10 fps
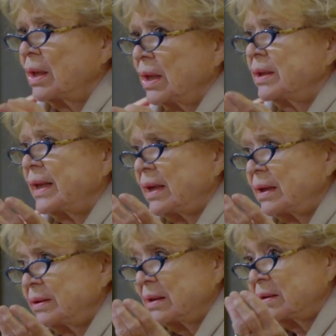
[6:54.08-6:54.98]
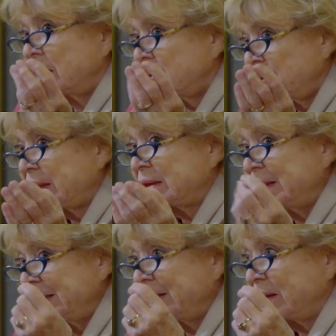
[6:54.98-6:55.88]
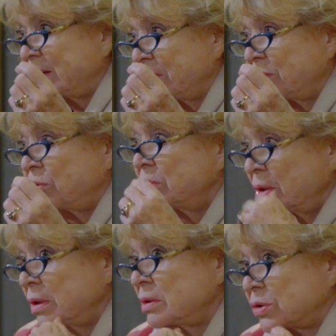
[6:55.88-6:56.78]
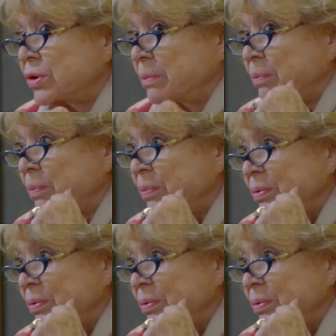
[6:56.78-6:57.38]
they had a direct link to Donald Trump.